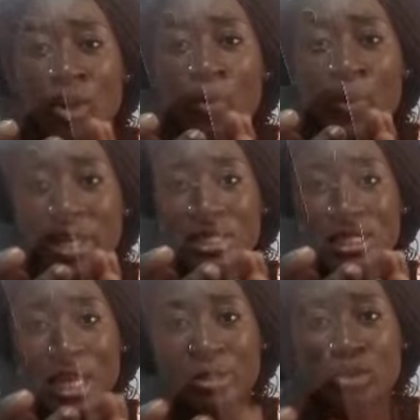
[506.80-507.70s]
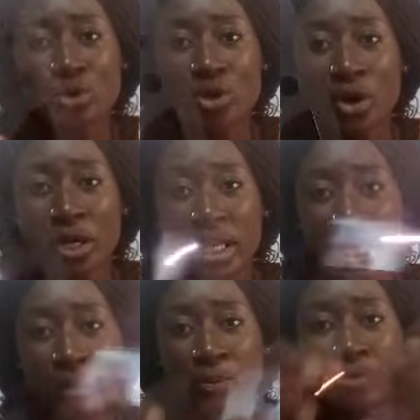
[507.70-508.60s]
your waistline to your
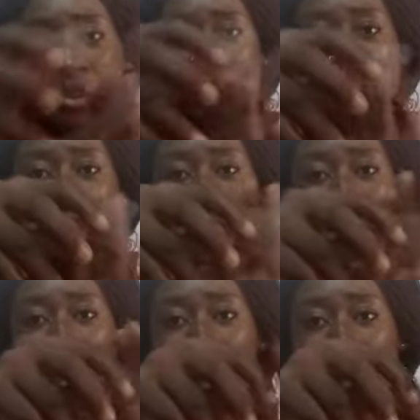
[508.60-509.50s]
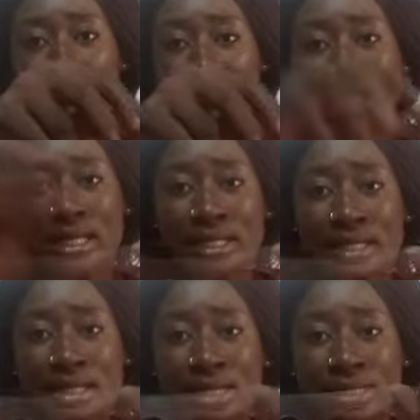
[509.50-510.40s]
hip region. I hope you guys can
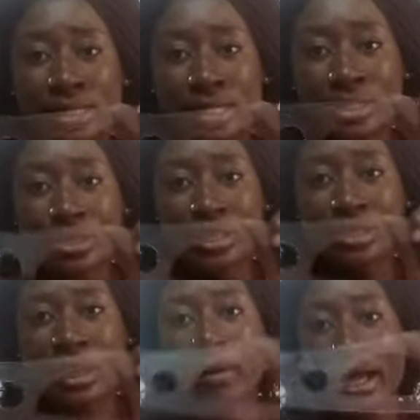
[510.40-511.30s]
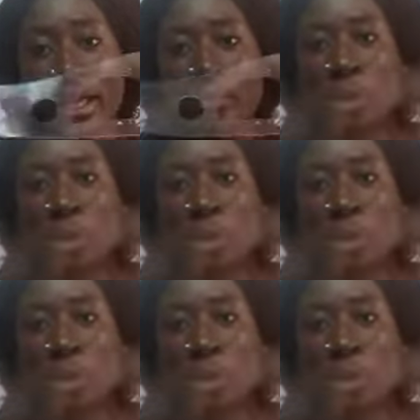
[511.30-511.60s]
see this. So this is our hip